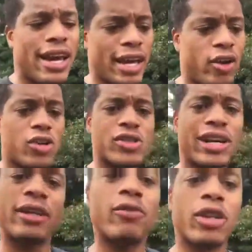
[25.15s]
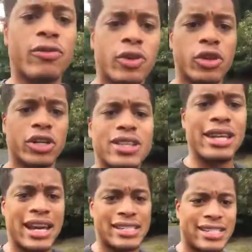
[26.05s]
And also, I didn't really feel good the
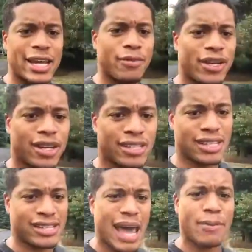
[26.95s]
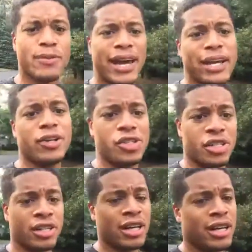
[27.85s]
next day because it zapped my energy.